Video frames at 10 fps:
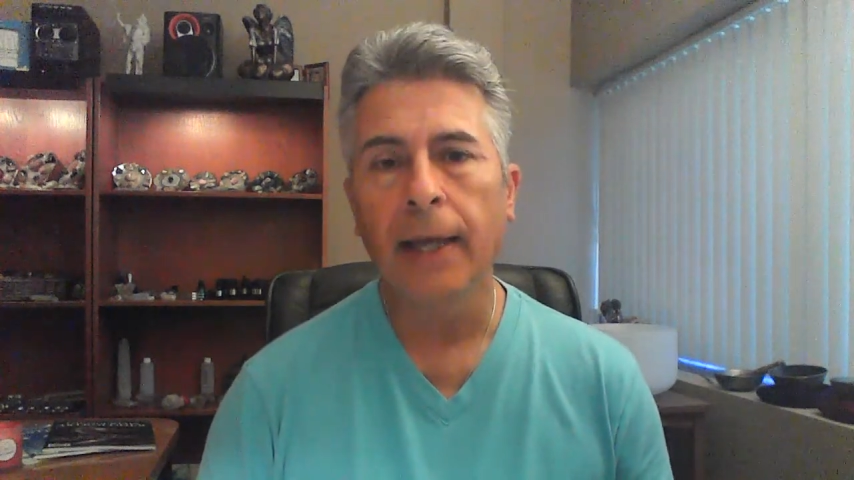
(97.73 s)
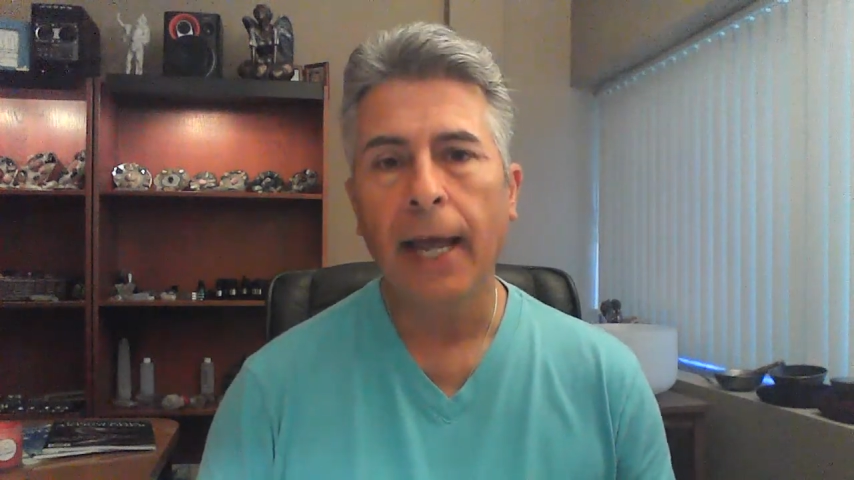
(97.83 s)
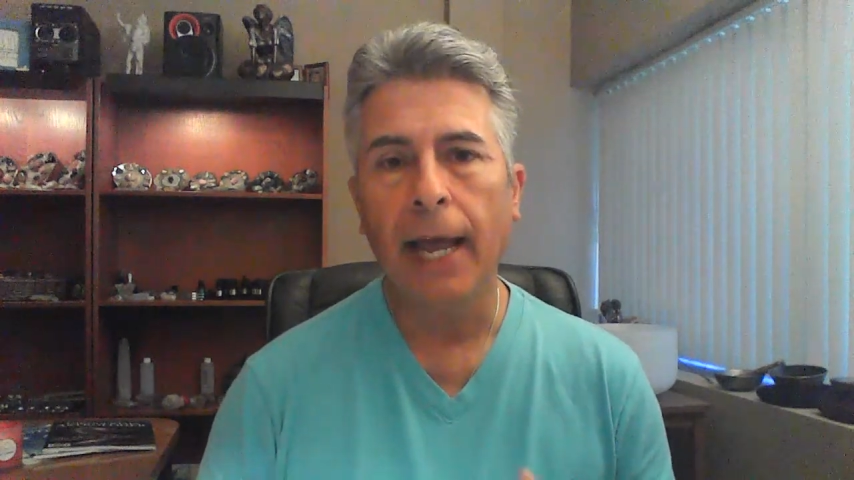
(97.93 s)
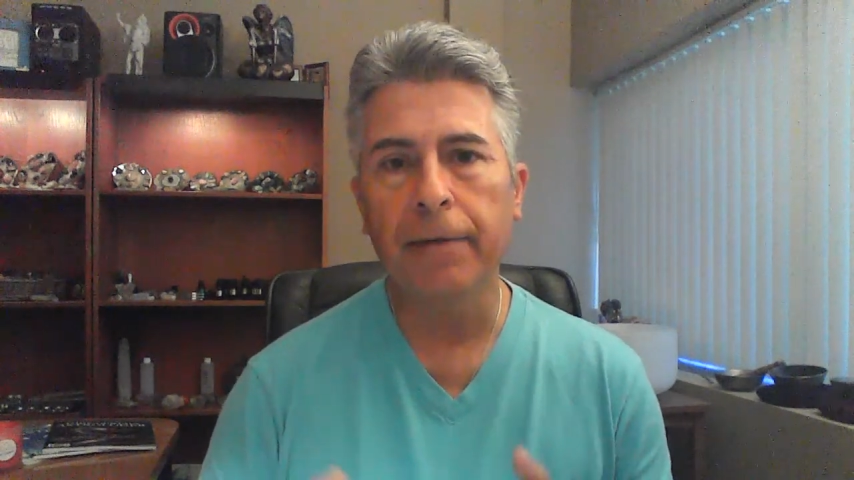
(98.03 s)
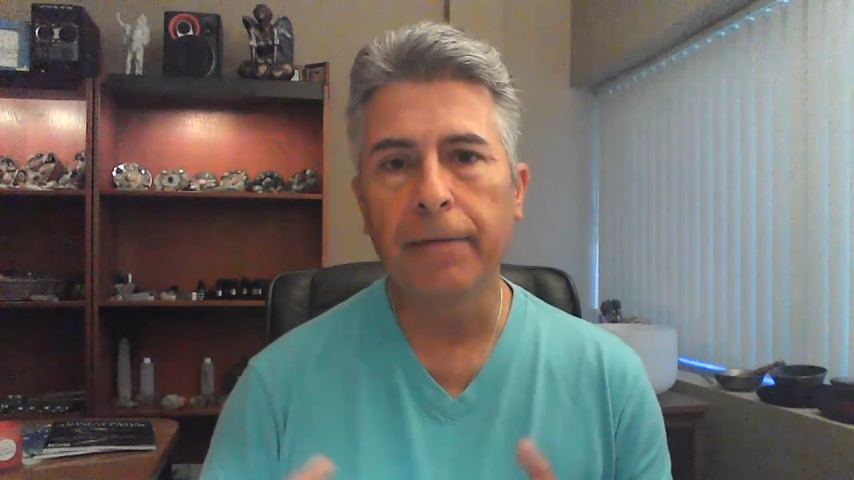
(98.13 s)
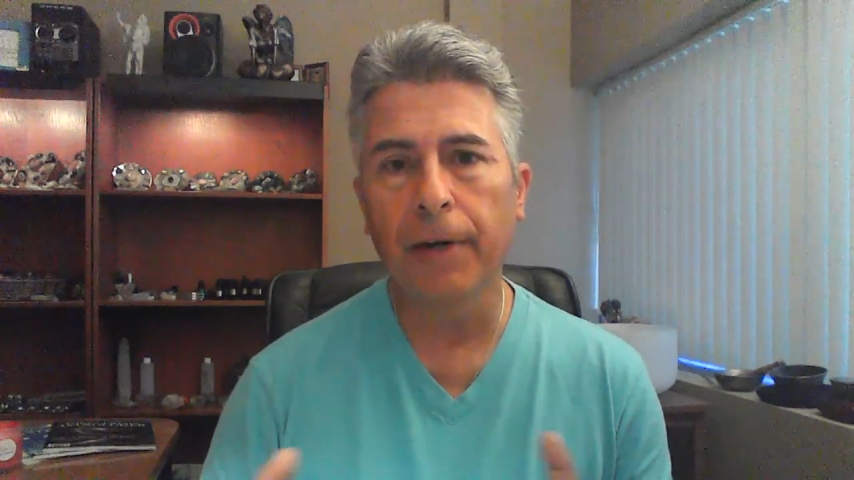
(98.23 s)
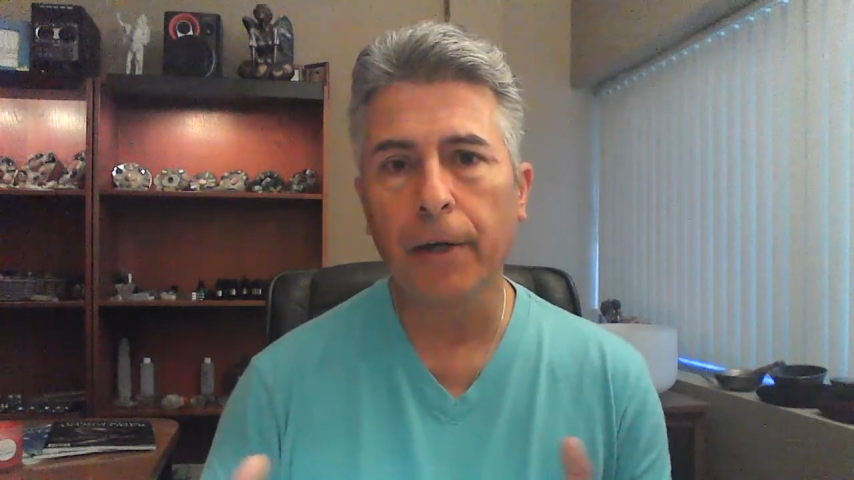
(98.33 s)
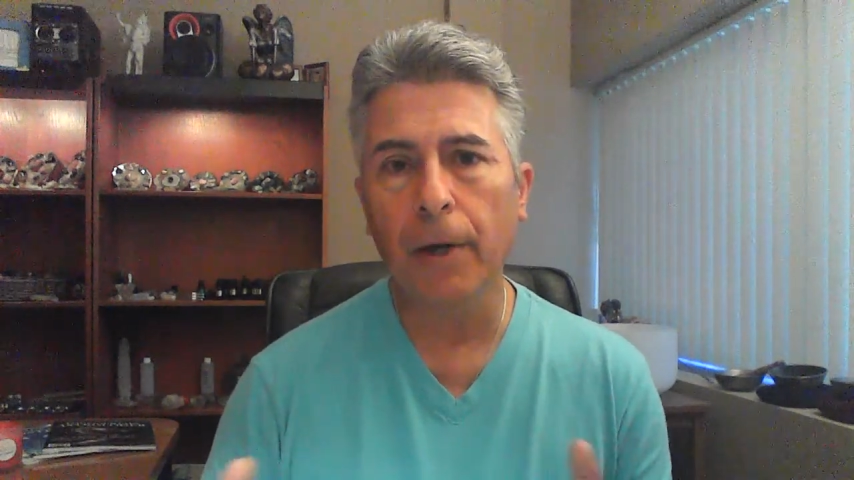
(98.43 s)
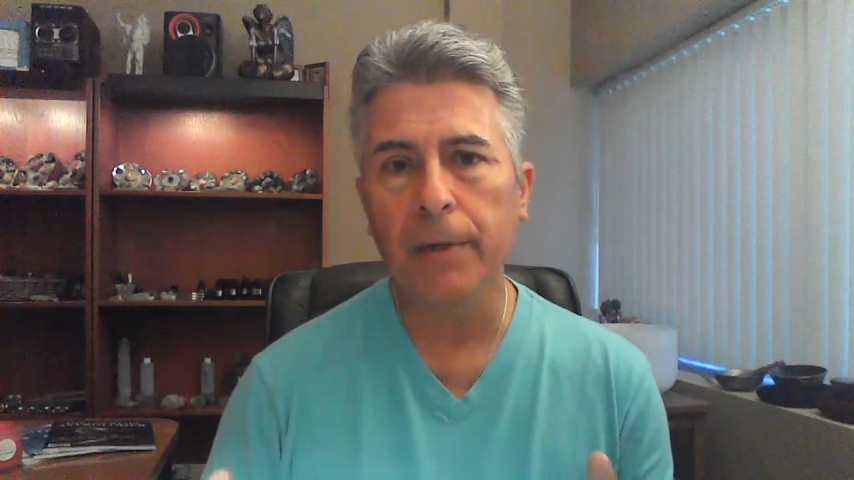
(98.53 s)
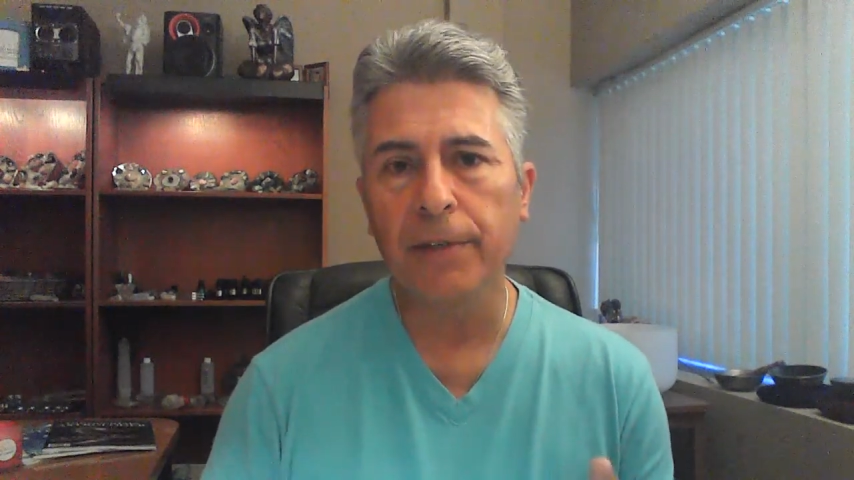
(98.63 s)
and
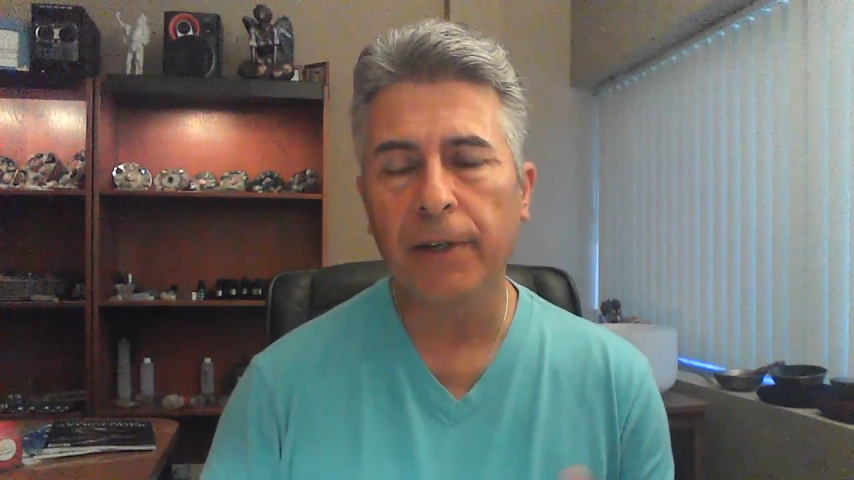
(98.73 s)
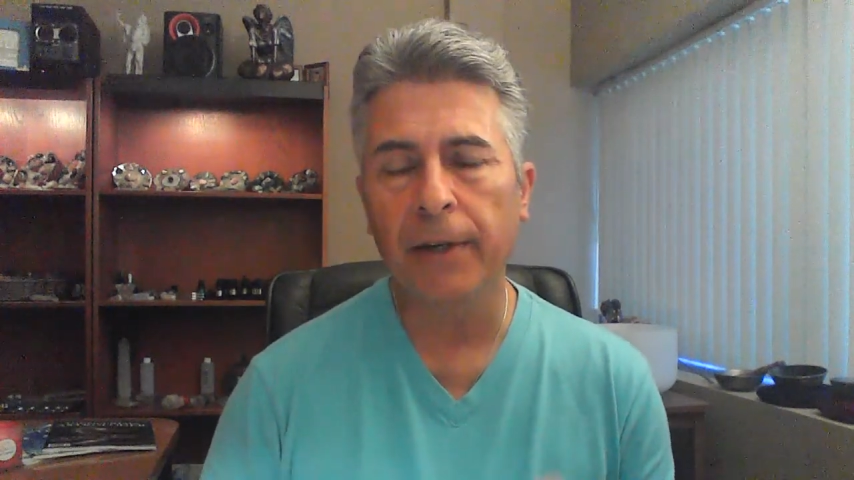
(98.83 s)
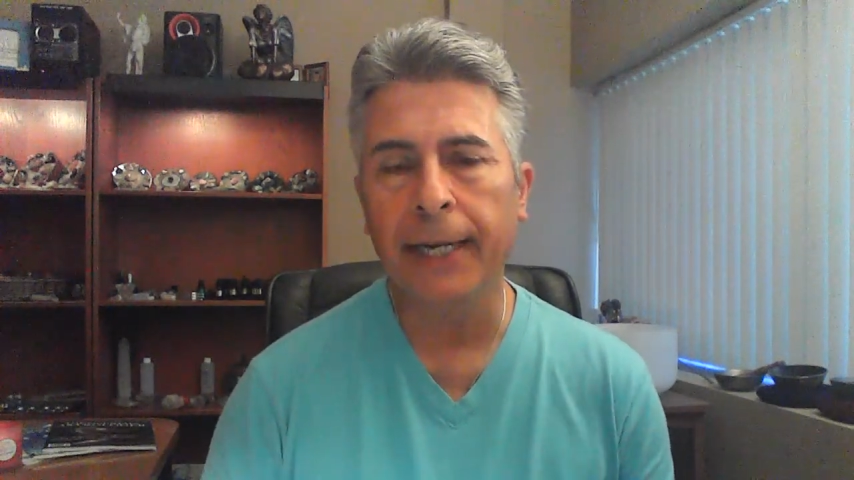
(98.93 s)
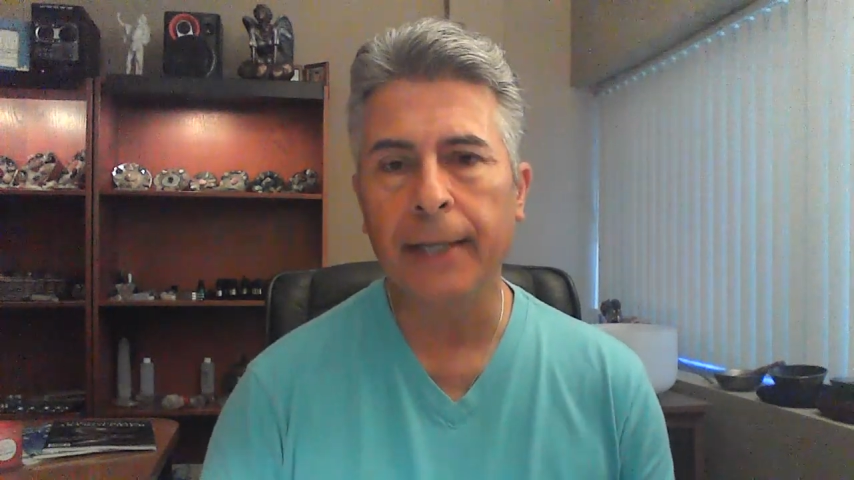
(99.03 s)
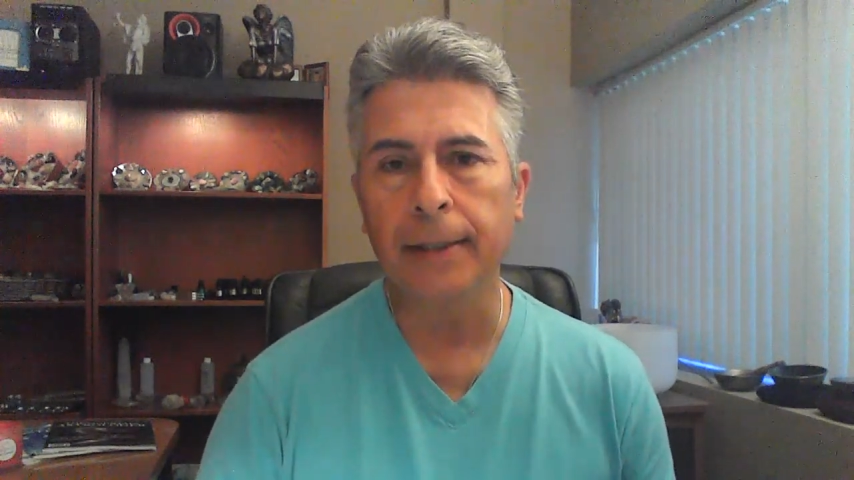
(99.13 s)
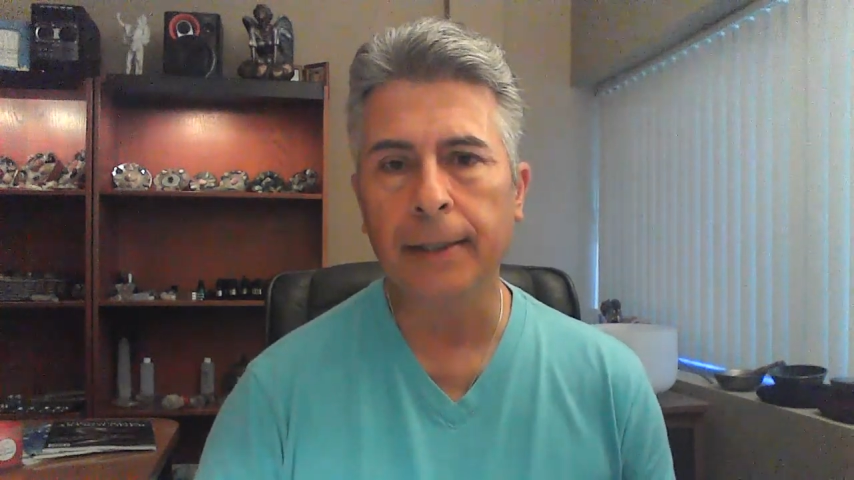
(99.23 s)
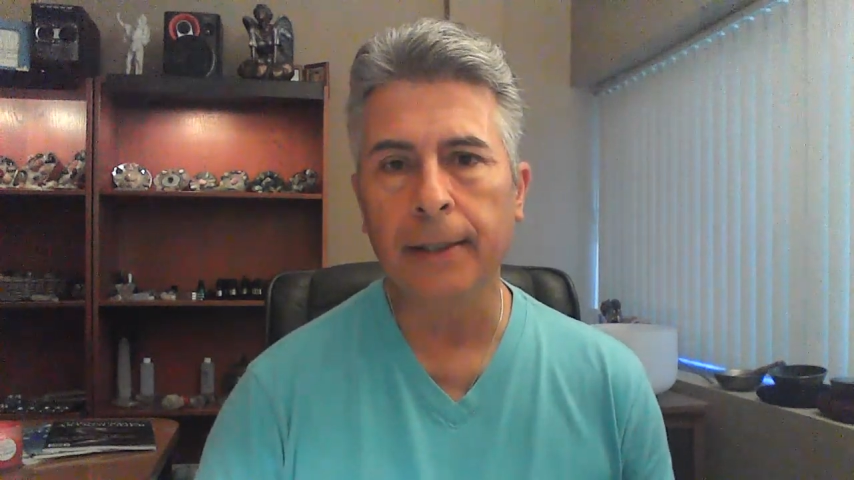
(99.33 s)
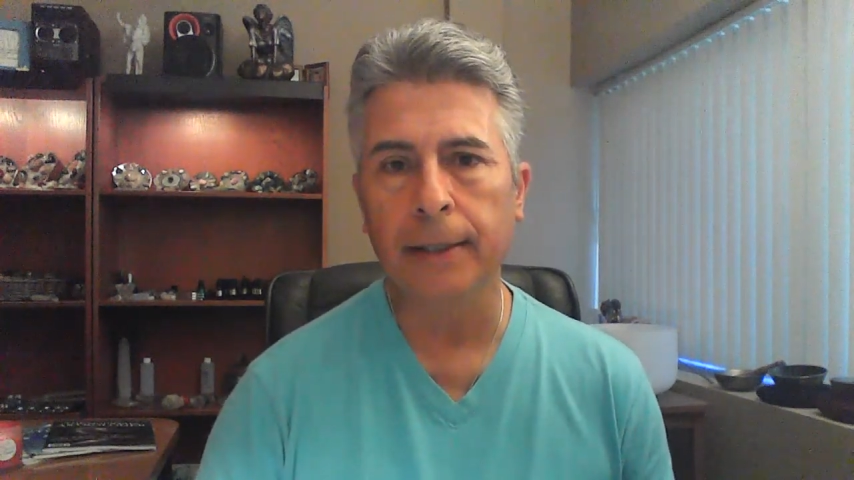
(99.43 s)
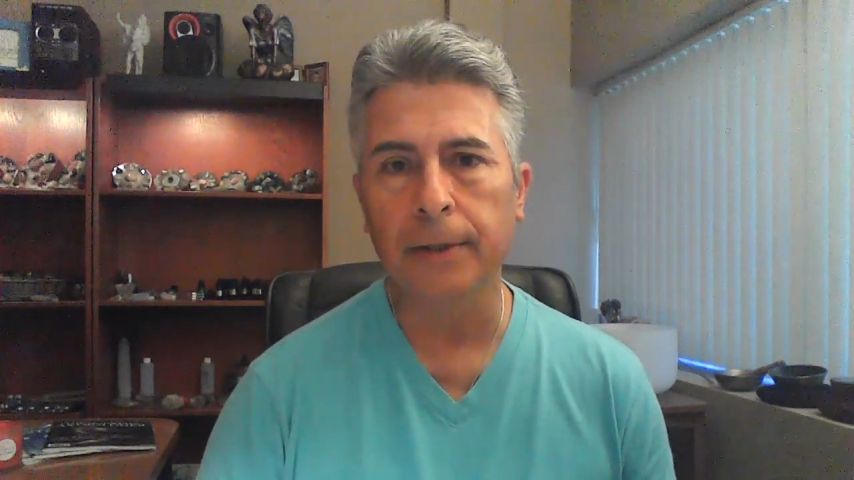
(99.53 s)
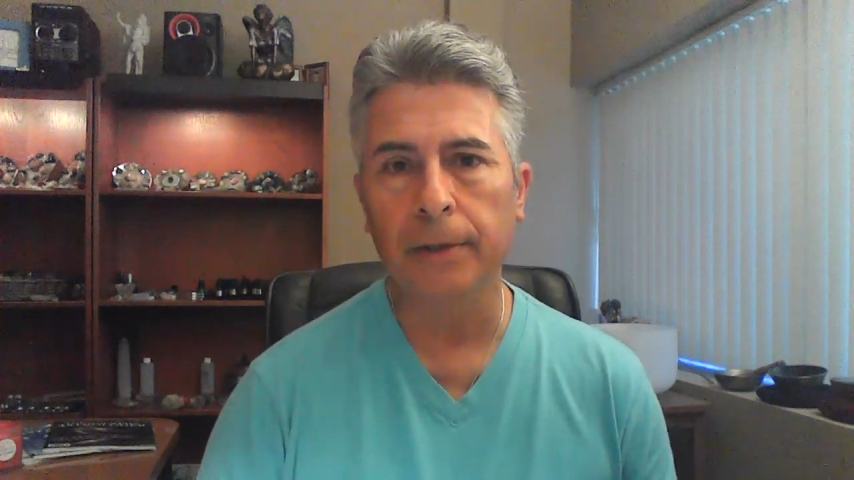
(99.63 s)
Virgo is very analytical.